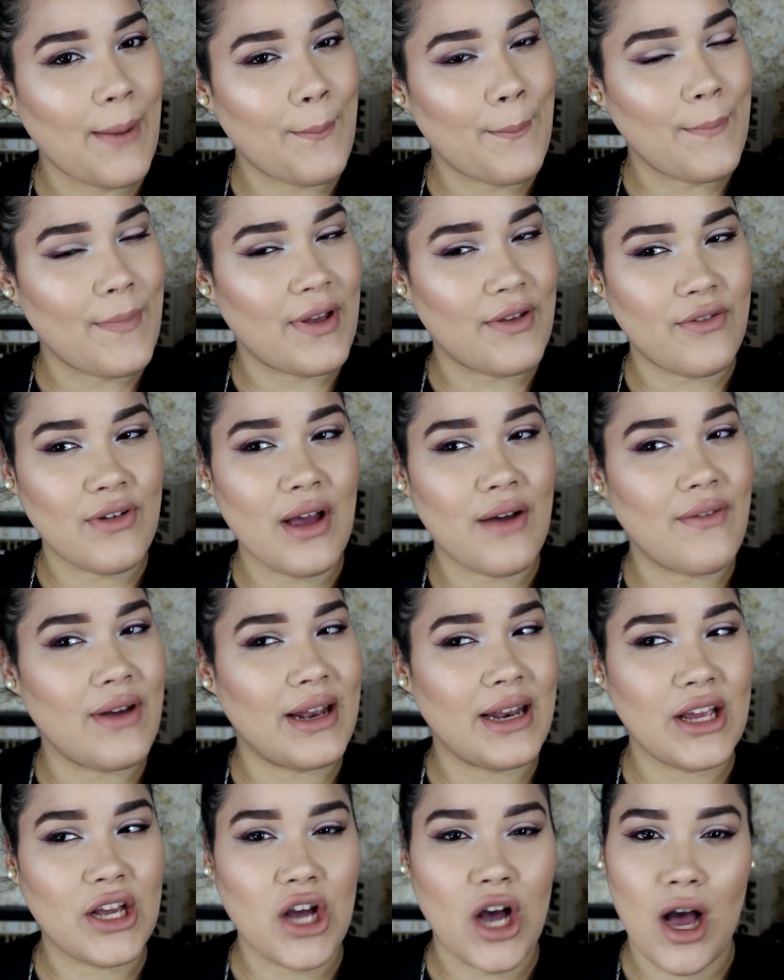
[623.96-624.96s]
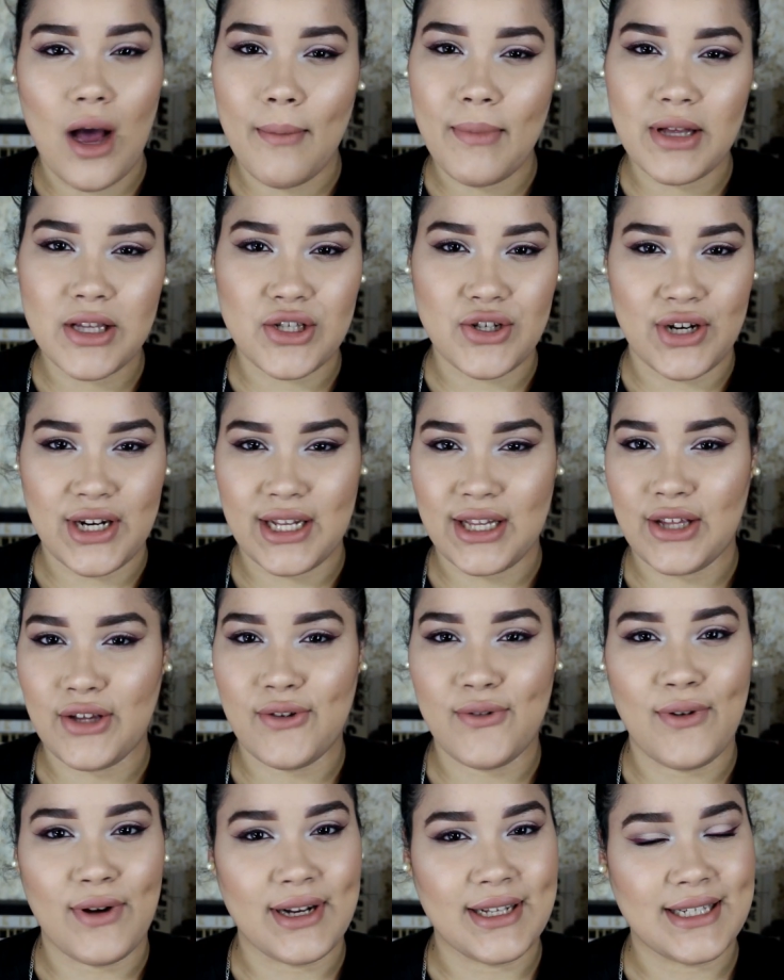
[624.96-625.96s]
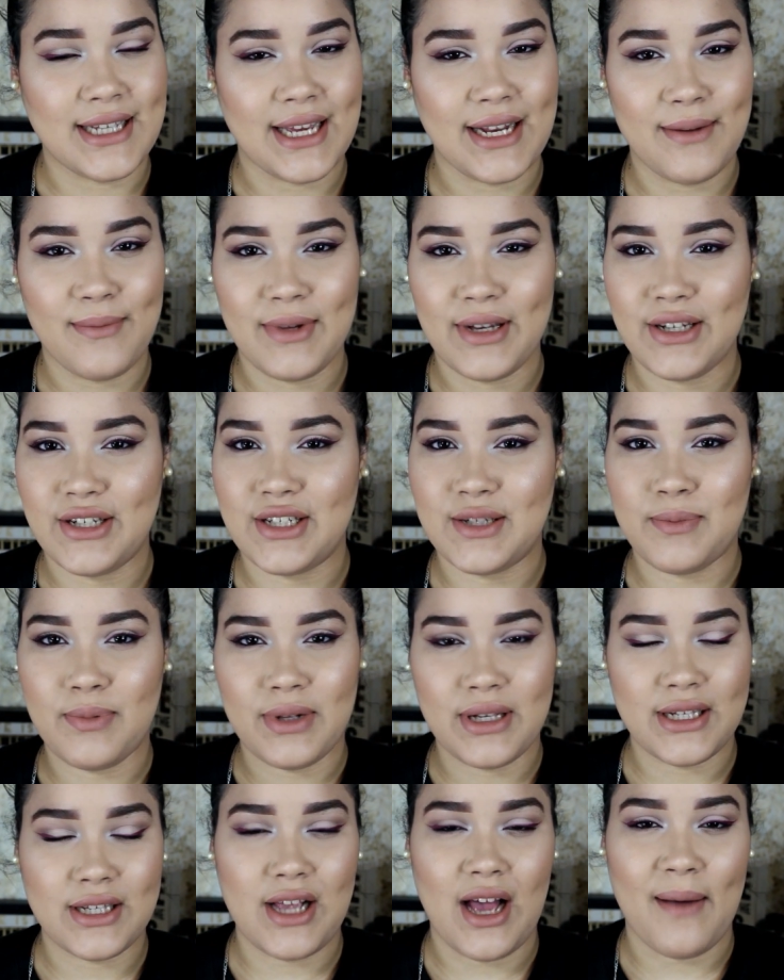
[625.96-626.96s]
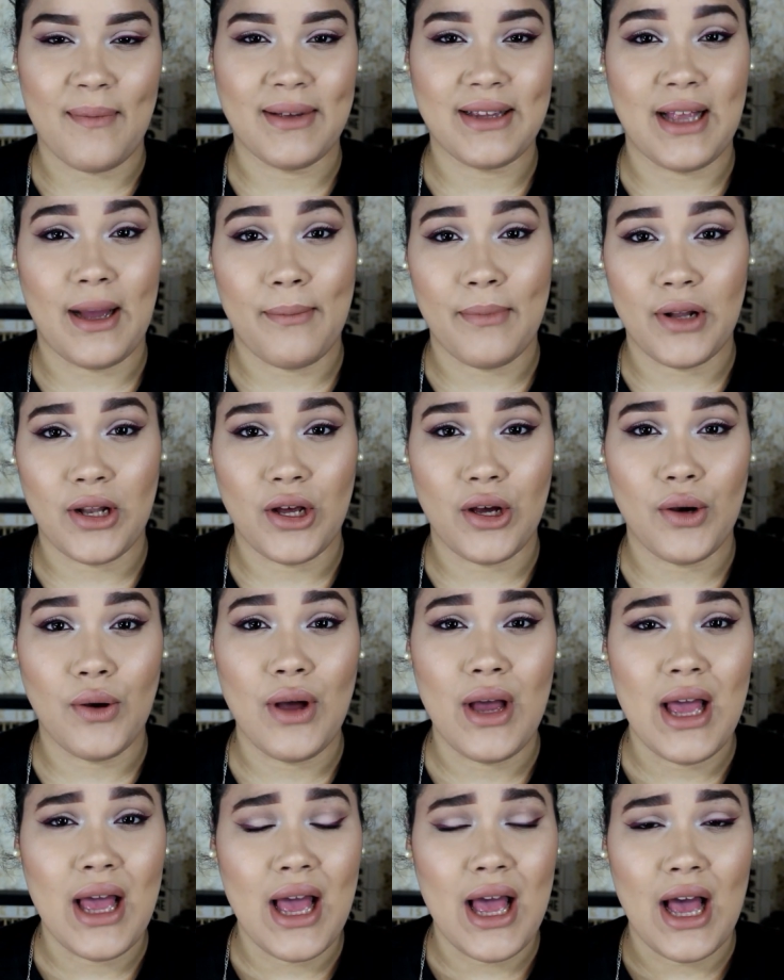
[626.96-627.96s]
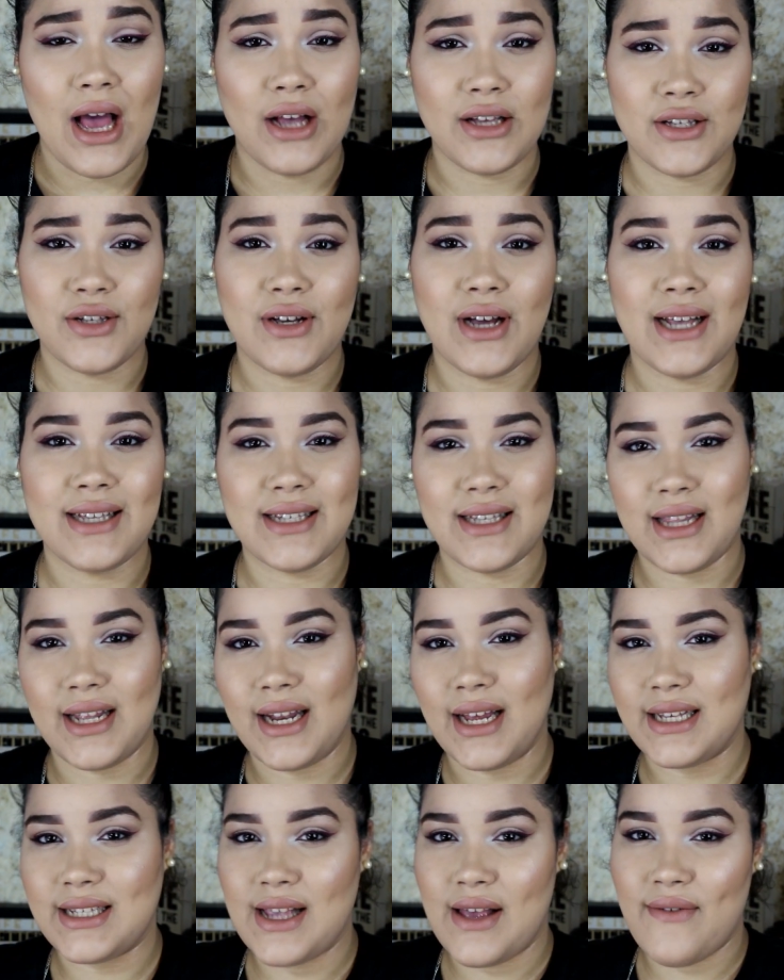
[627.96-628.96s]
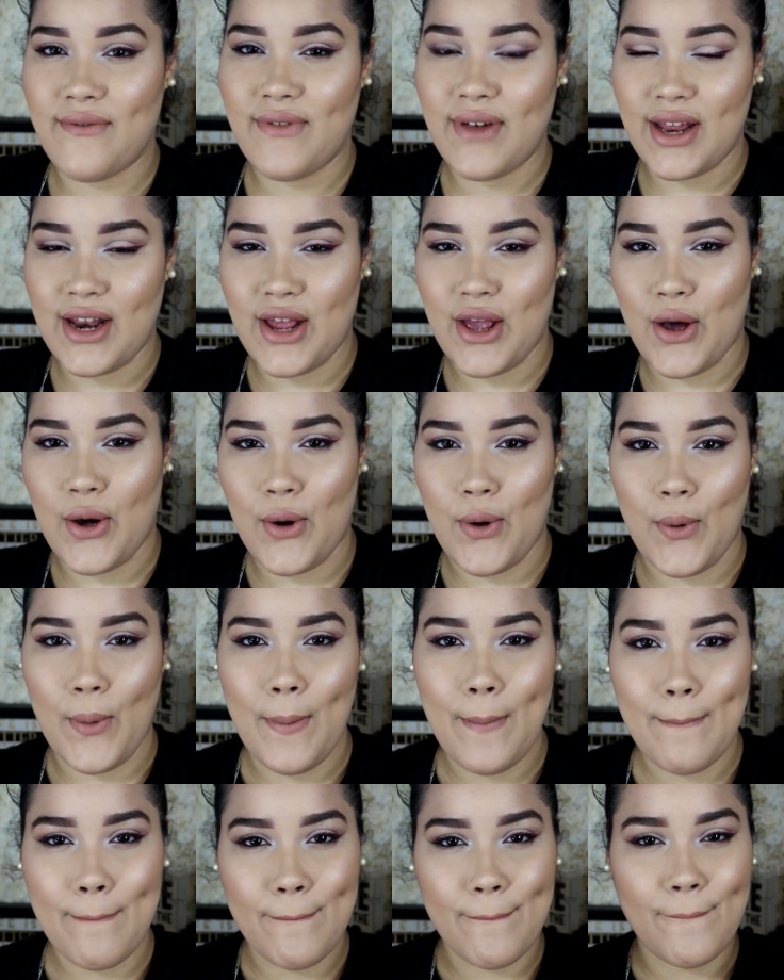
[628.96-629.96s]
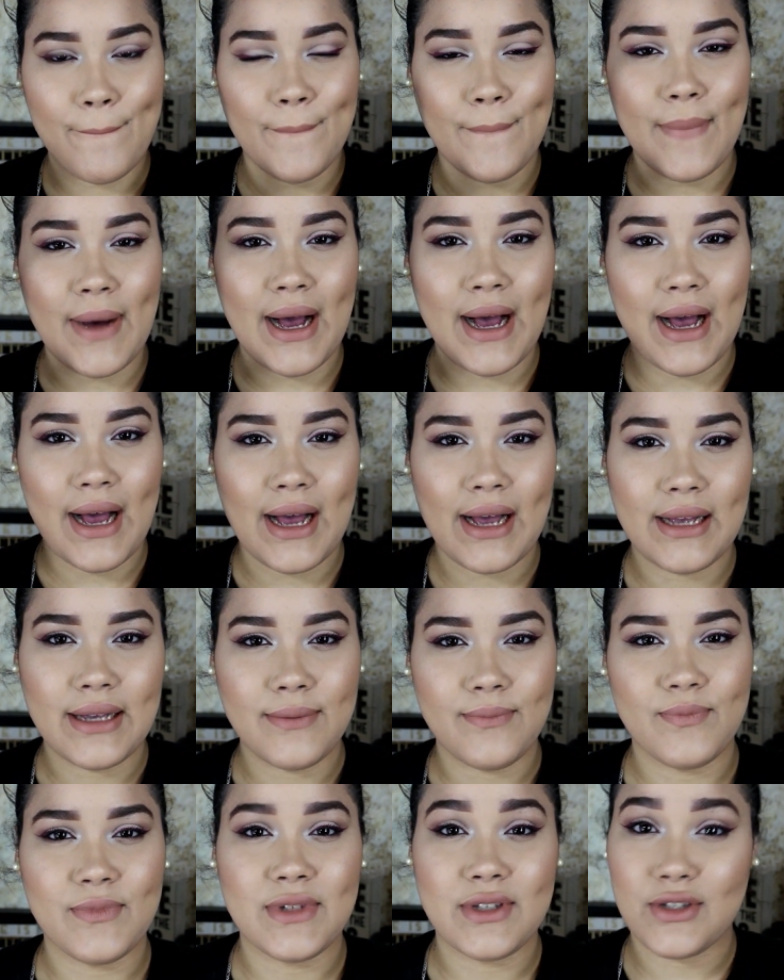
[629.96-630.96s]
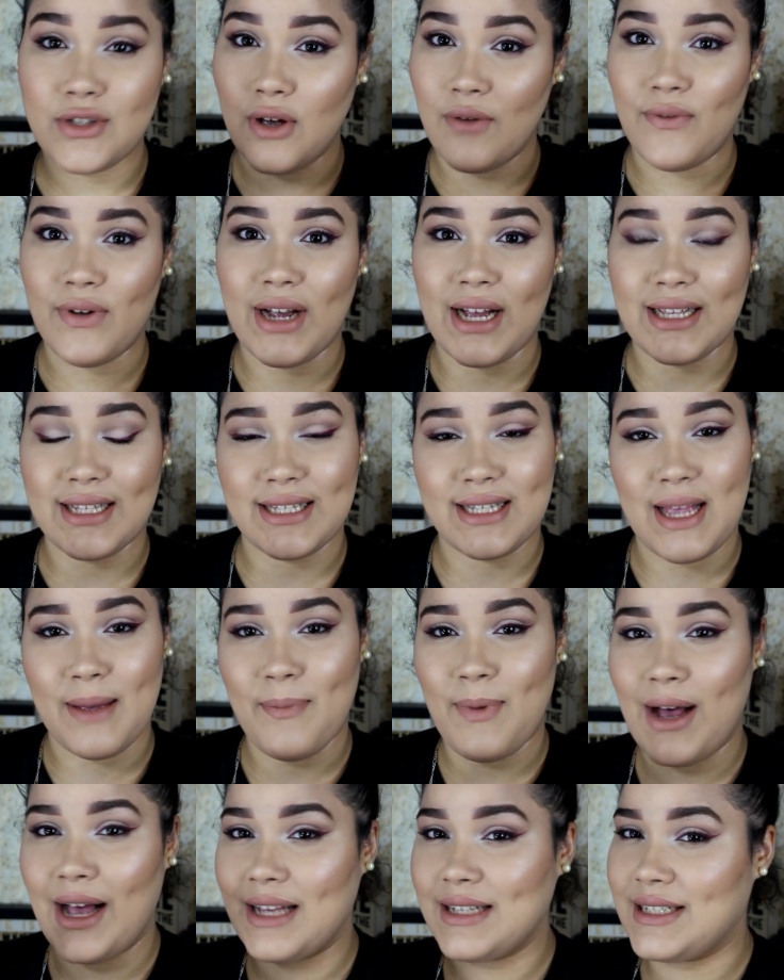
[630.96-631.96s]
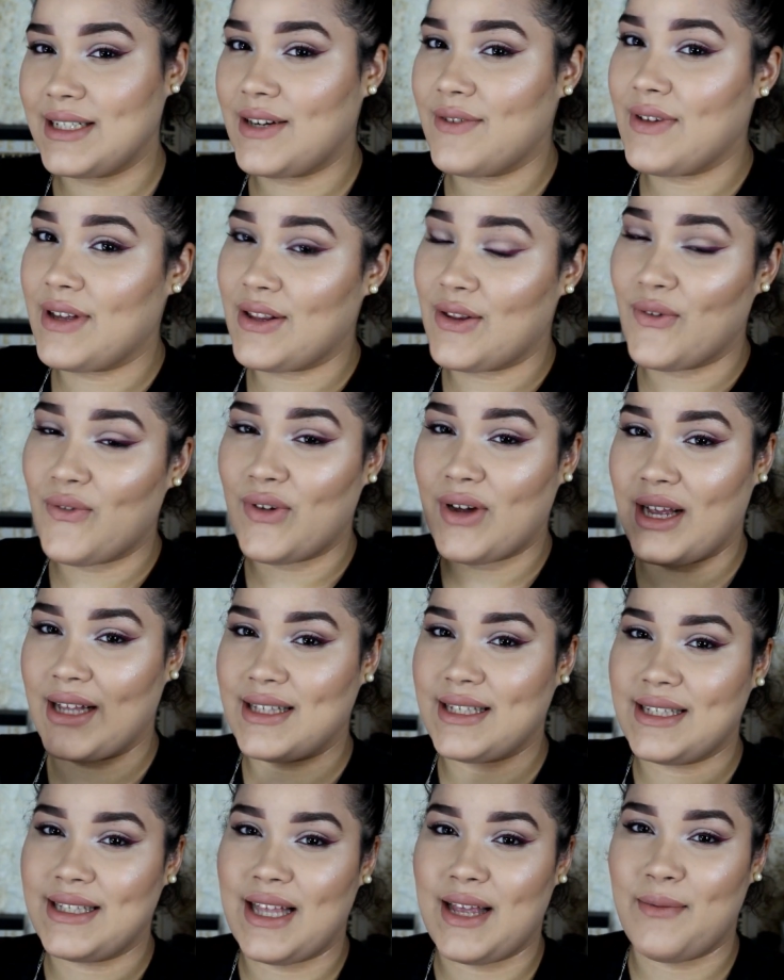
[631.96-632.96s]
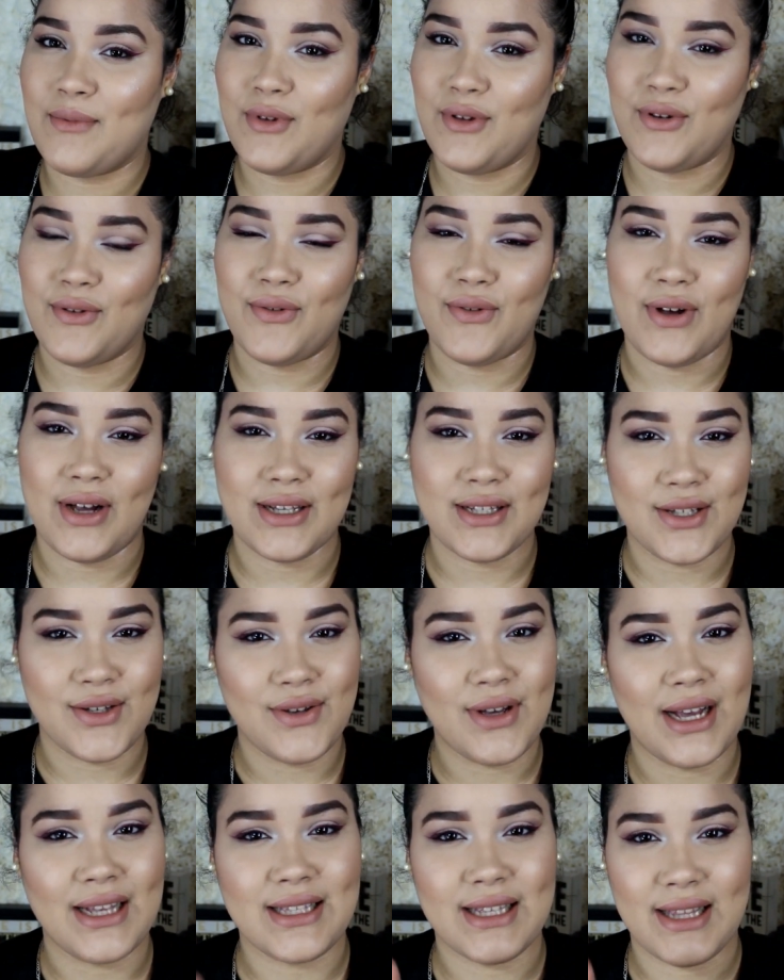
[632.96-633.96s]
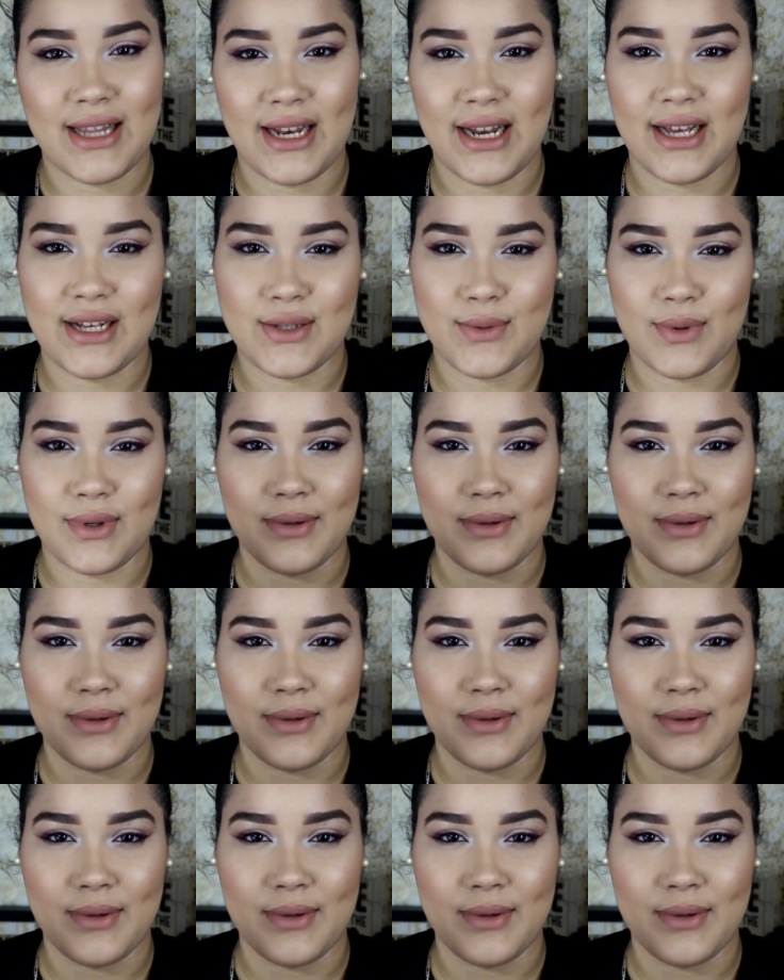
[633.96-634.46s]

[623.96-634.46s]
if you have any comments or anything you want to say to me, just please comment down below. I'll see you guys in the next video. Bye. Don't forget to stay positive and don't forget to stay beautiful. I'll see you guys in the next one.